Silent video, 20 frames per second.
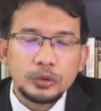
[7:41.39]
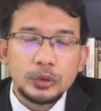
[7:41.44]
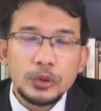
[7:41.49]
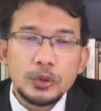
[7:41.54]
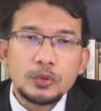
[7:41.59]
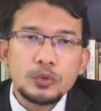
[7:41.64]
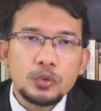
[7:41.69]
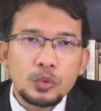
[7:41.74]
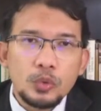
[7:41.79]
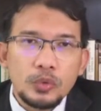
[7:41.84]

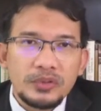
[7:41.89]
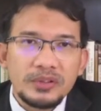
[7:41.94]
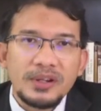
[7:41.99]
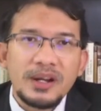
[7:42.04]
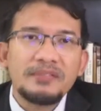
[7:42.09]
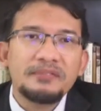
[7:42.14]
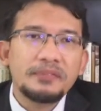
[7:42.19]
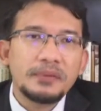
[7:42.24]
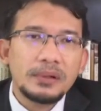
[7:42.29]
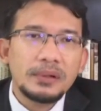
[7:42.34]
those who
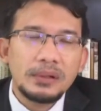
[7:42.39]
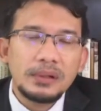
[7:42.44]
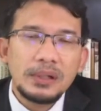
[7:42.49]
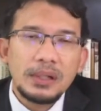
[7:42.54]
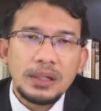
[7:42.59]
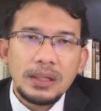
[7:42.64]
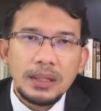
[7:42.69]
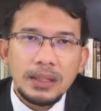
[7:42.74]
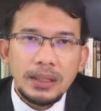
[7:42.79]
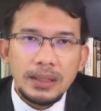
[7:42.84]

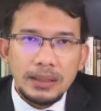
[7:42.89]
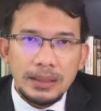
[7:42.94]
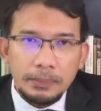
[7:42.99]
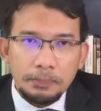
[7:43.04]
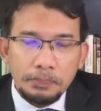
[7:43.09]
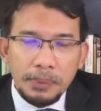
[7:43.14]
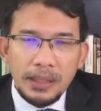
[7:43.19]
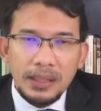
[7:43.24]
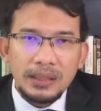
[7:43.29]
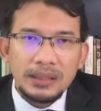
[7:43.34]
travel
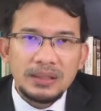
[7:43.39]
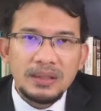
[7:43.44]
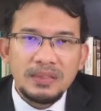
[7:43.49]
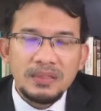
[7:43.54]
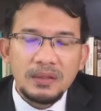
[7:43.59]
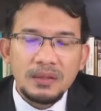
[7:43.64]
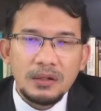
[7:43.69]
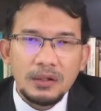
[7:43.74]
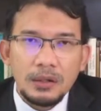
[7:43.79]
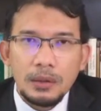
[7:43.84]
the
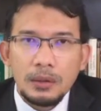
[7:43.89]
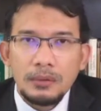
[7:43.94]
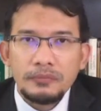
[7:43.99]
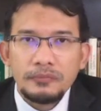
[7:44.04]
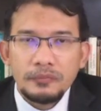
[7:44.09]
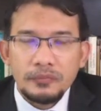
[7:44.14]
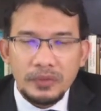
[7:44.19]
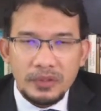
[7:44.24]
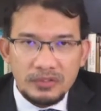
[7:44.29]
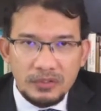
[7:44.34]
path
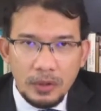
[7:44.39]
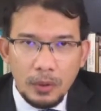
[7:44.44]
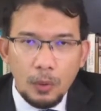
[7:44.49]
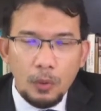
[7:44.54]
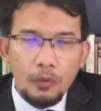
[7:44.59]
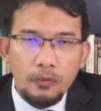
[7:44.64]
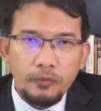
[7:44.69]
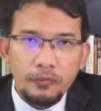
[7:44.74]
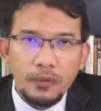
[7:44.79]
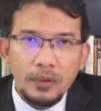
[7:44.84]
of
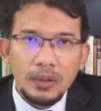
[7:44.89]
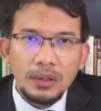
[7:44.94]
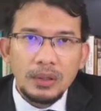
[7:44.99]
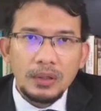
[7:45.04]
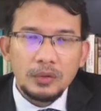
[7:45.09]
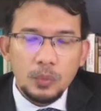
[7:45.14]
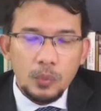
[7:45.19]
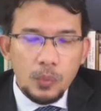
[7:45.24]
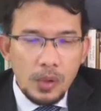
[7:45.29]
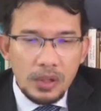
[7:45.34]
tasawwuf
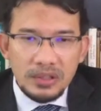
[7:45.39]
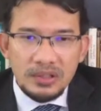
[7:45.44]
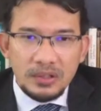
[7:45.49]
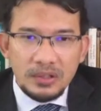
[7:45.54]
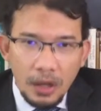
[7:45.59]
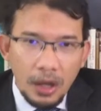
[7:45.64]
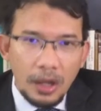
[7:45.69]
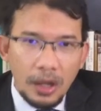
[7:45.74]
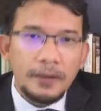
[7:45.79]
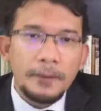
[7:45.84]
towards
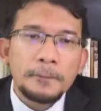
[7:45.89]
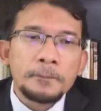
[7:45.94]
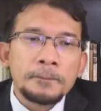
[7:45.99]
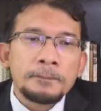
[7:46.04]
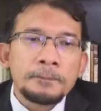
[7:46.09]
God.